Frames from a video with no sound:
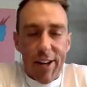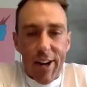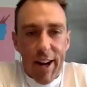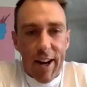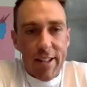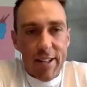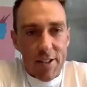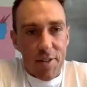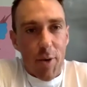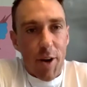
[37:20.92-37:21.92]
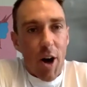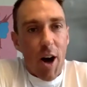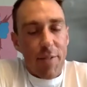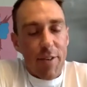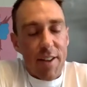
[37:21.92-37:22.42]
like 6 of one,
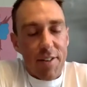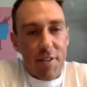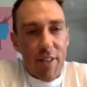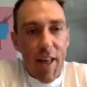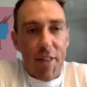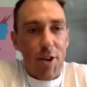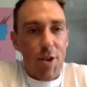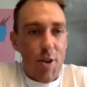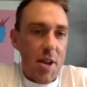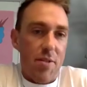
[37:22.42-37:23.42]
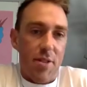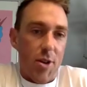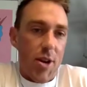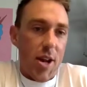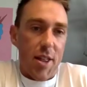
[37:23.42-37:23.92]
half a dozen of the other. You
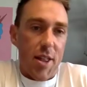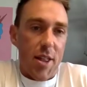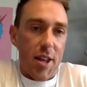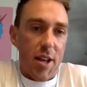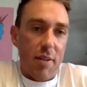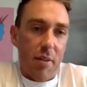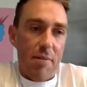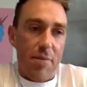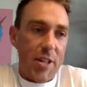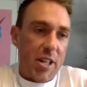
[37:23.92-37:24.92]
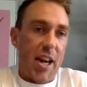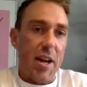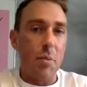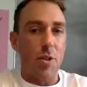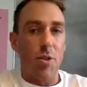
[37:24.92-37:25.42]
either fitting
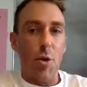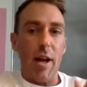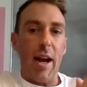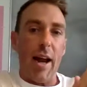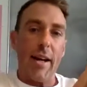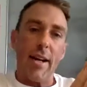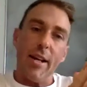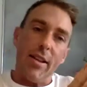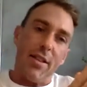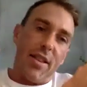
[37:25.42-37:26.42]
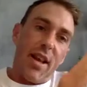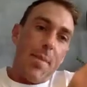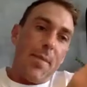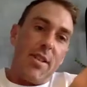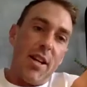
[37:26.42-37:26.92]
in with doing like the
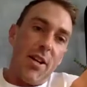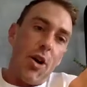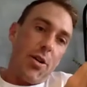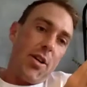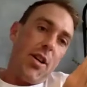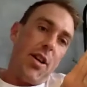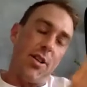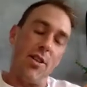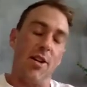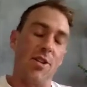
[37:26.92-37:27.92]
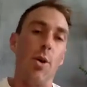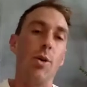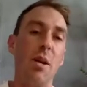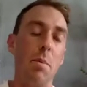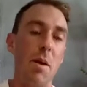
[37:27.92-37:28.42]
limited, not
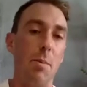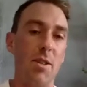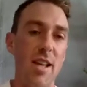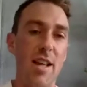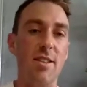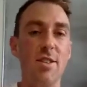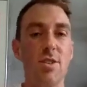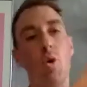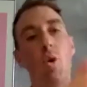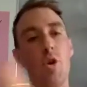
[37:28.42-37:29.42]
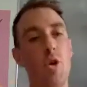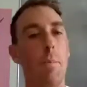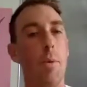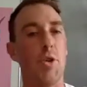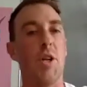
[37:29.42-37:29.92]
assaulting people's senses, or you are
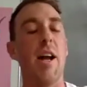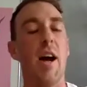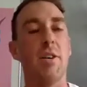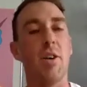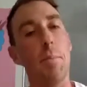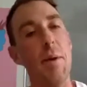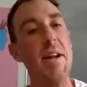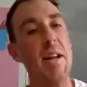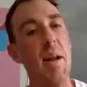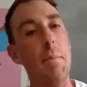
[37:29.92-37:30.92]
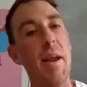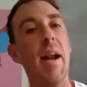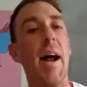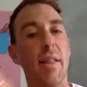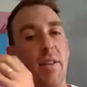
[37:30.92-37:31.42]
pushing it out completely and being
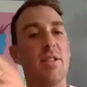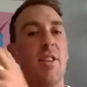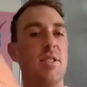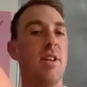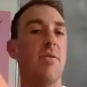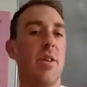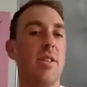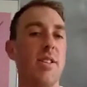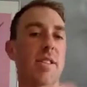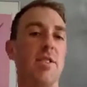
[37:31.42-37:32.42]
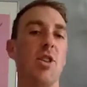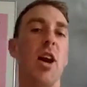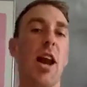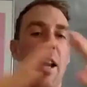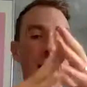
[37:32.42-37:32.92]
like, this is different. And there's no
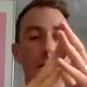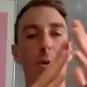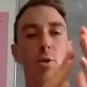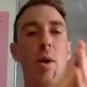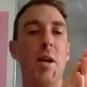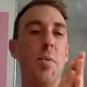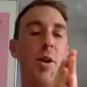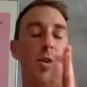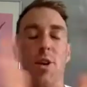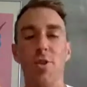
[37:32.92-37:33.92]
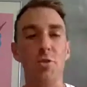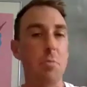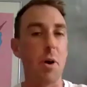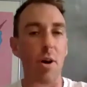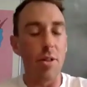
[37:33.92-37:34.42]
like in between where you can do both.